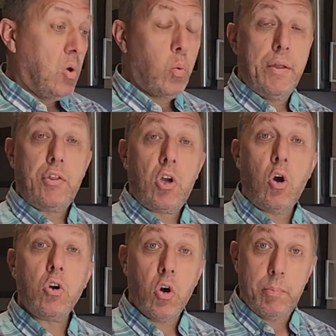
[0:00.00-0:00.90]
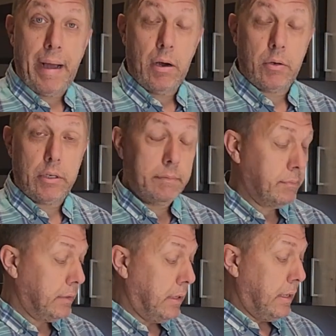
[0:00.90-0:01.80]
with cocoa powder.
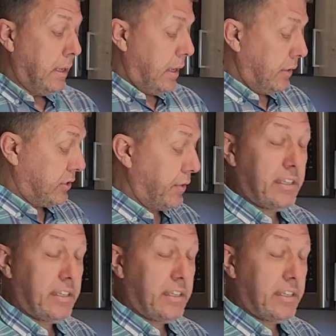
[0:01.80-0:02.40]
So